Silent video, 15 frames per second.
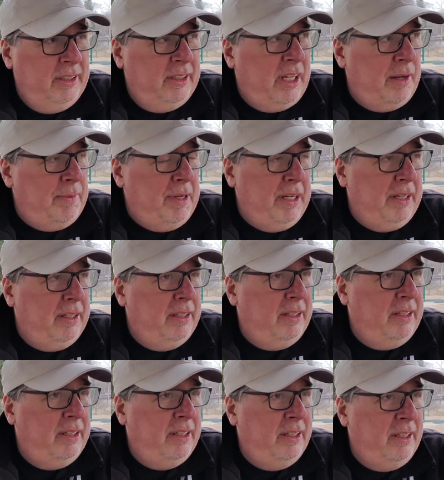I mean,
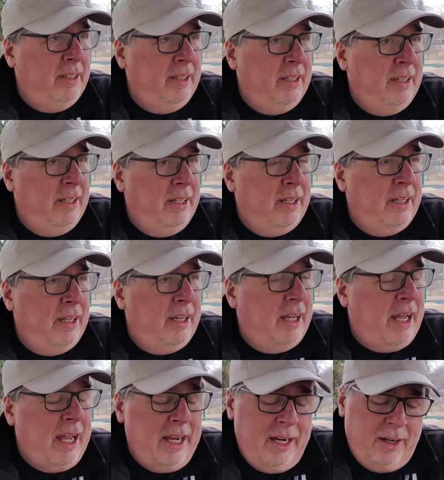
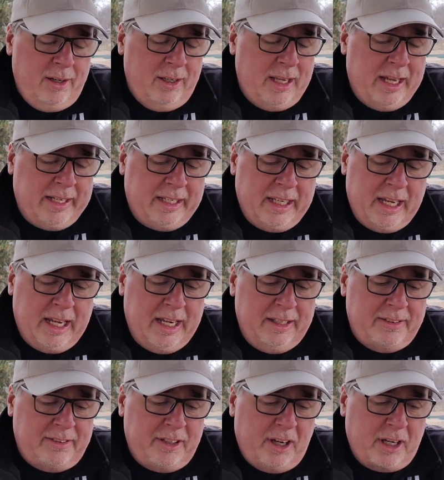I hear a lot of
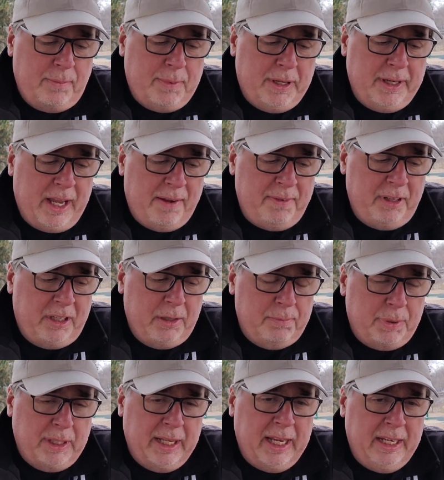guys talk about having
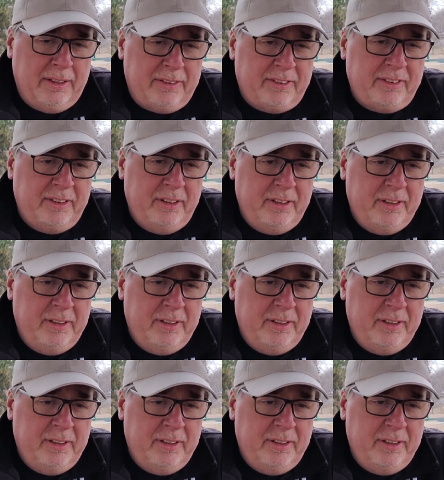complaints